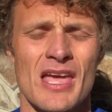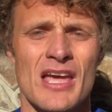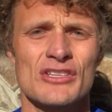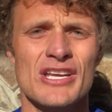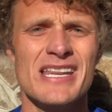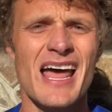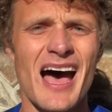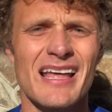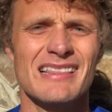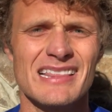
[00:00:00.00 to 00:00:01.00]
to
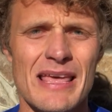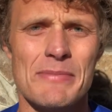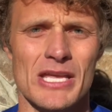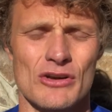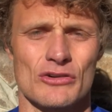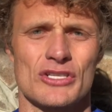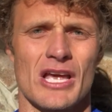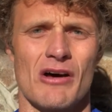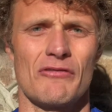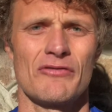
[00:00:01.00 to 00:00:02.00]
not limit
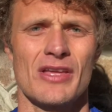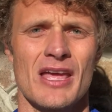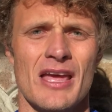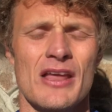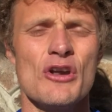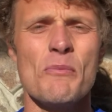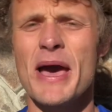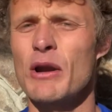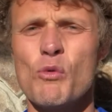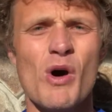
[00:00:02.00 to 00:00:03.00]
yourself. No
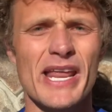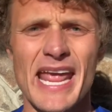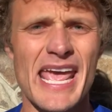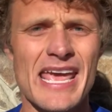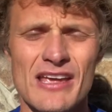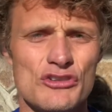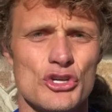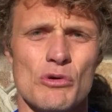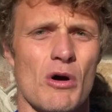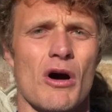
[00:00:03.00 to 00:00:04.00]
matter what age
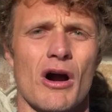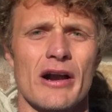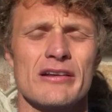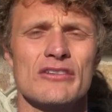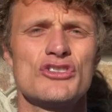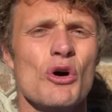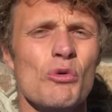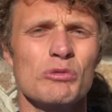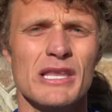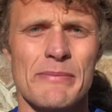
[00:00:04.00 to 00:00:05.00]
you are,
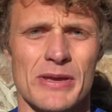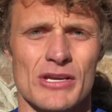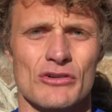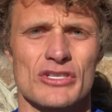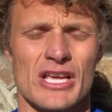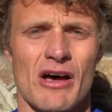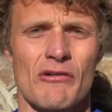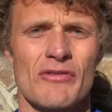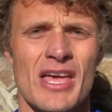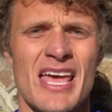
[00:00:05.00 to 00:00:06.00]
don't limit
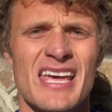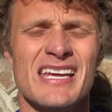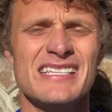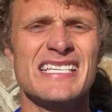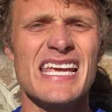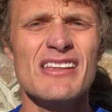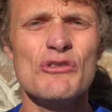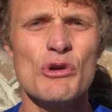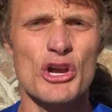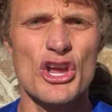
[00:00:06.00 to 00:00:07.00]
yourself.
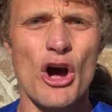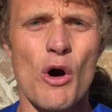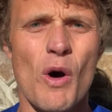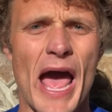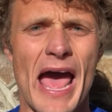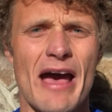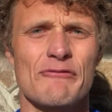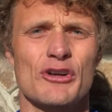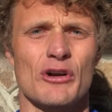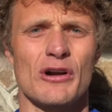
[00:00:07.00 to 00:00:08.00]
Continue to go
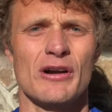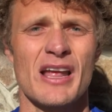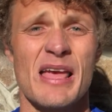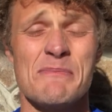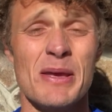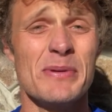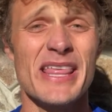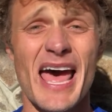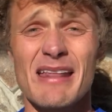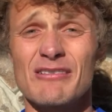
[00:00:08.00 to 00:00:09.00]
after maybe
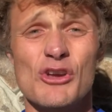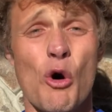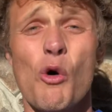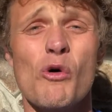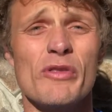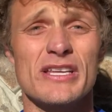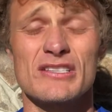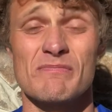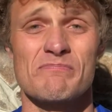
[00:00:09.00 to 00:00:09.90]
that goal that's